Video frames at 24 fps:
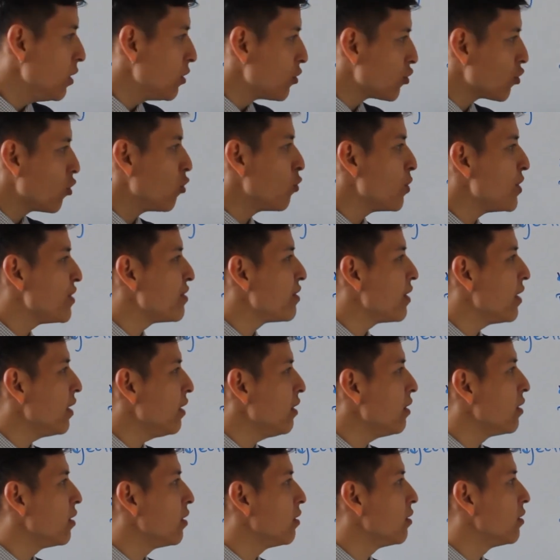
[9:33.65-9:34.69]
So we
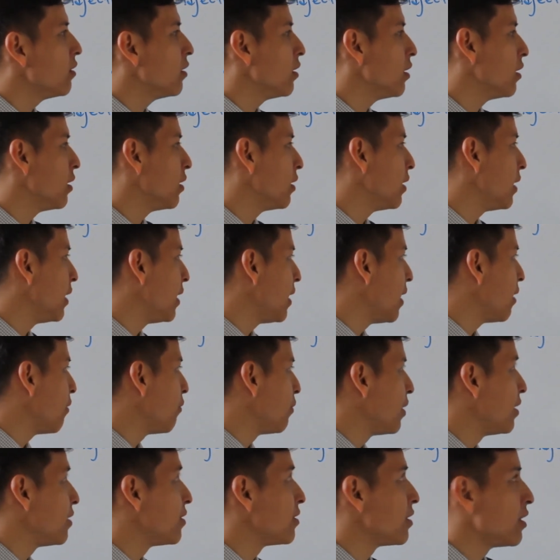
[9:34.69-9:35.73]
said uh, the
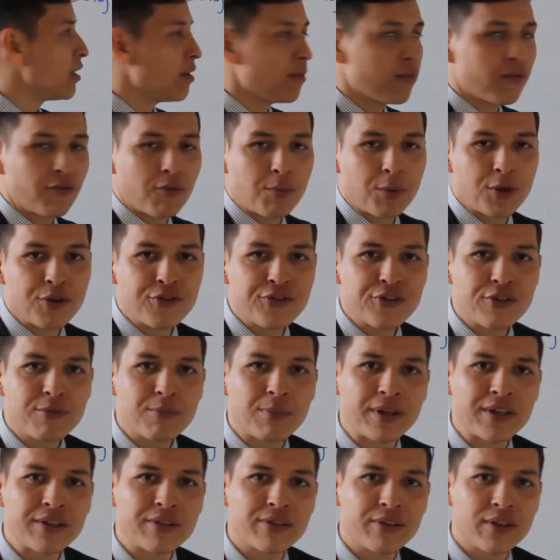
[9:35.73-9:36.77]
noun is the name of a person,
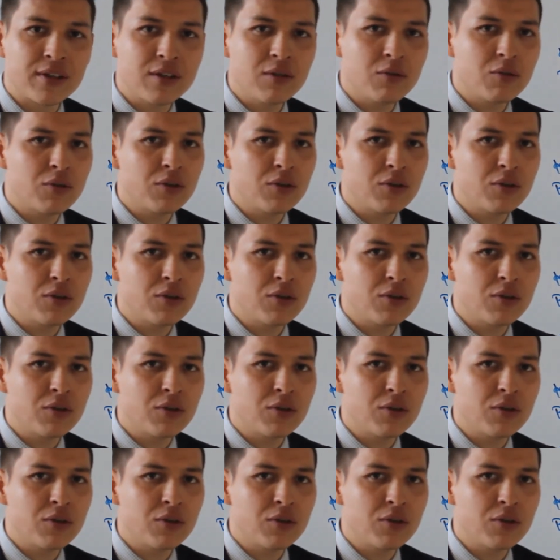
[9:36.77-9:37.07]
place, thing,